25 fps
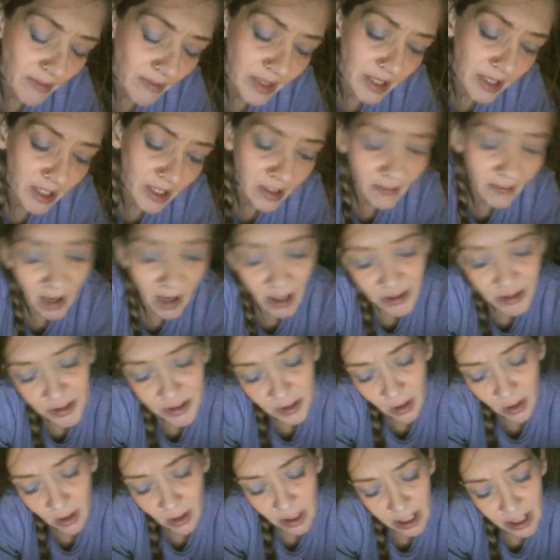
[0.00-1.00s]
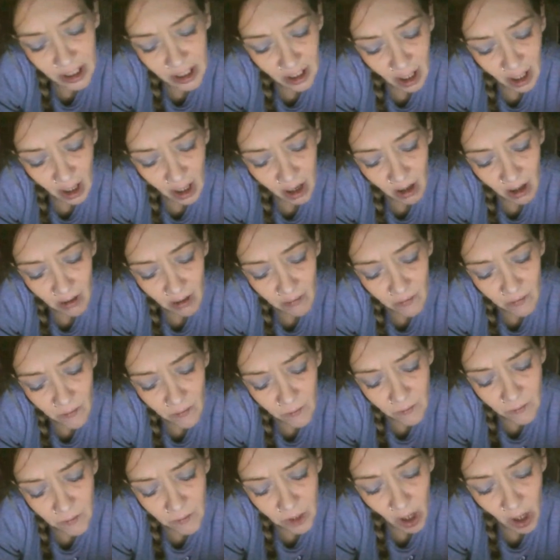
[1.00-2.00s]
thinking about starting
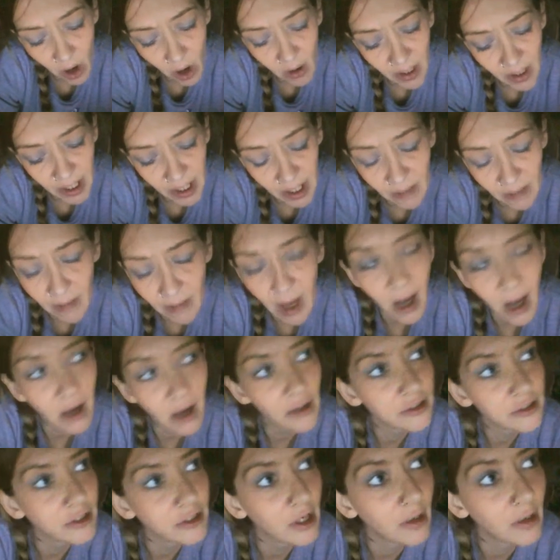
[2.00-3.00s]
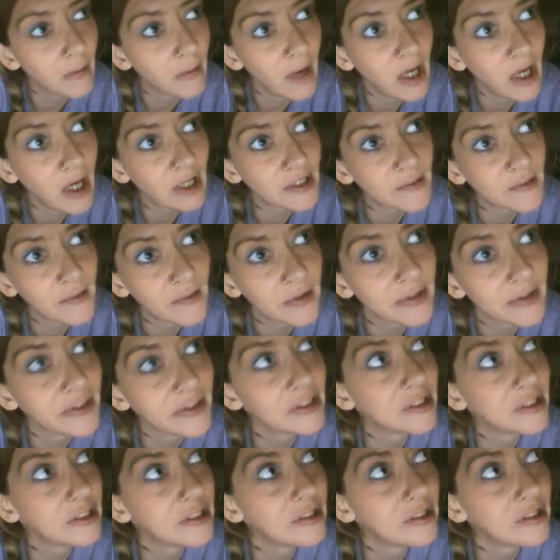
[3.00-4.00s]
talking about my
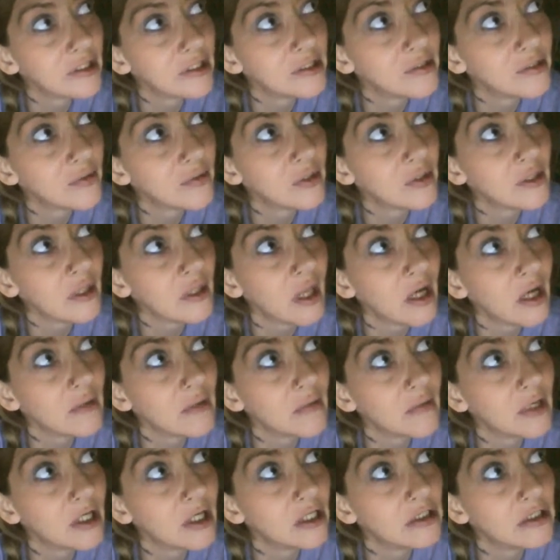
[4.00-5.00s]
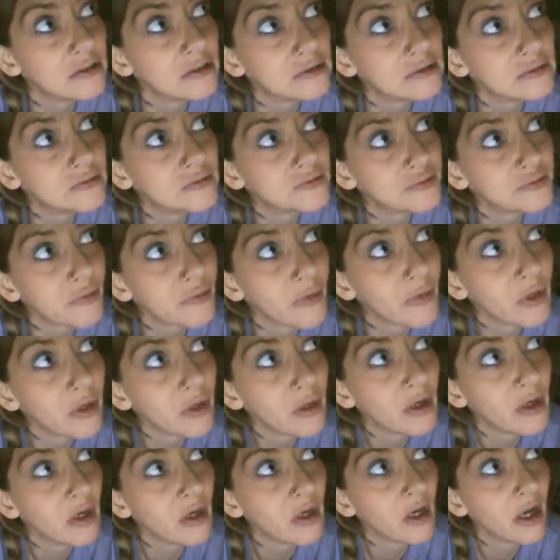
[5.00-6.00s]
experiences with I
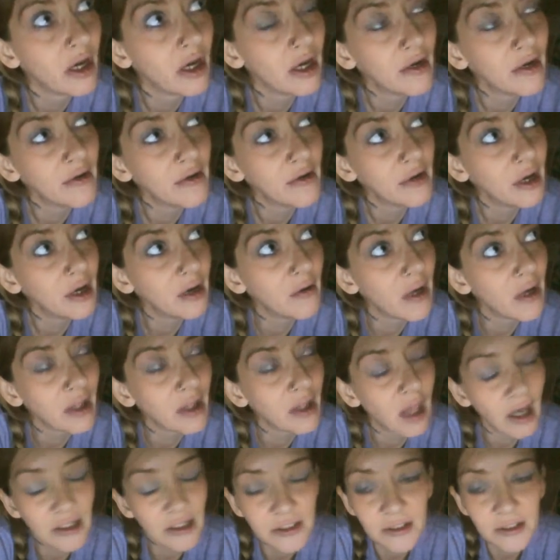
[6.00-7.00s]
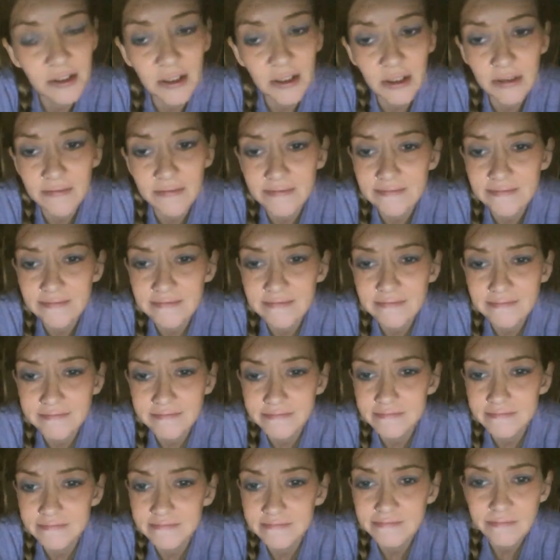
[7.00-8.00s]
don't know. I'd like to
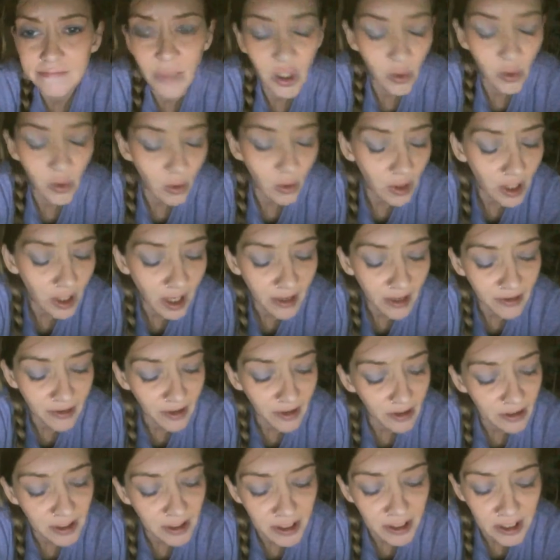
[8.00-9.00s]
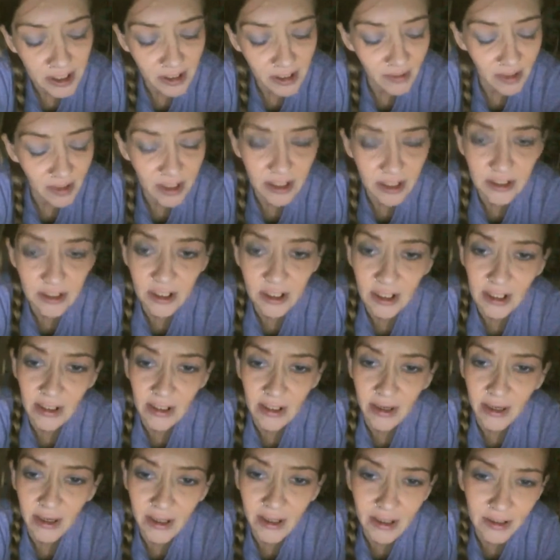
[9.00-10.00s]
put word out there to some of these young
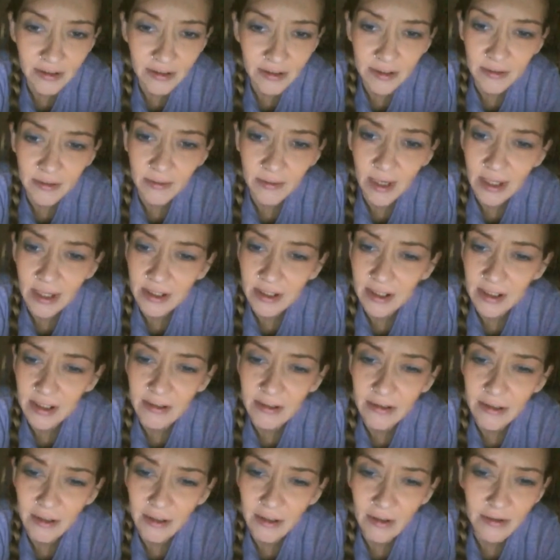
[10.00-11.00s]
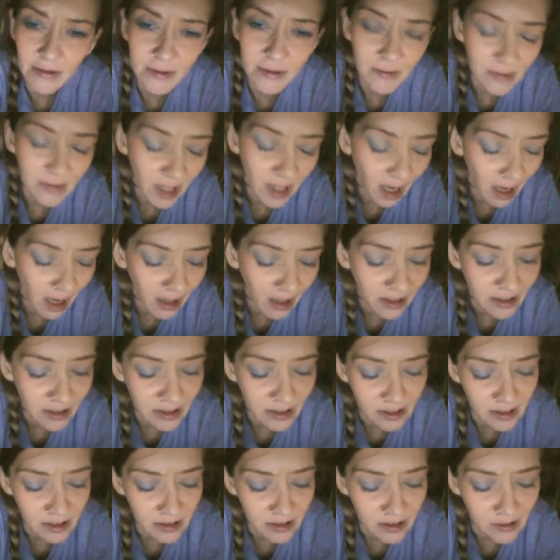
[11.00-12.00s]
ladies who might need some
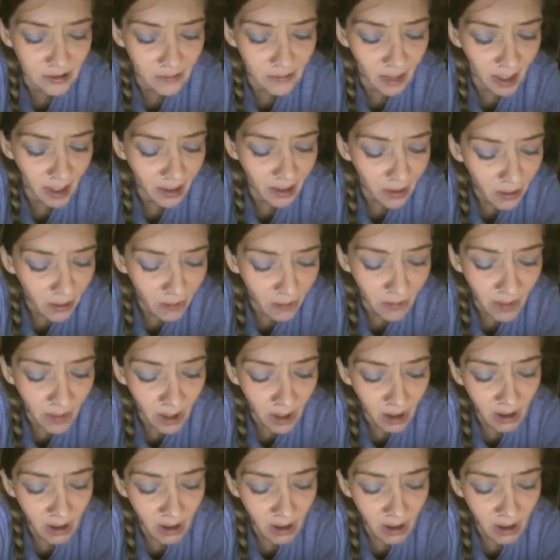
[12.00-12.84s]
guidance and some help.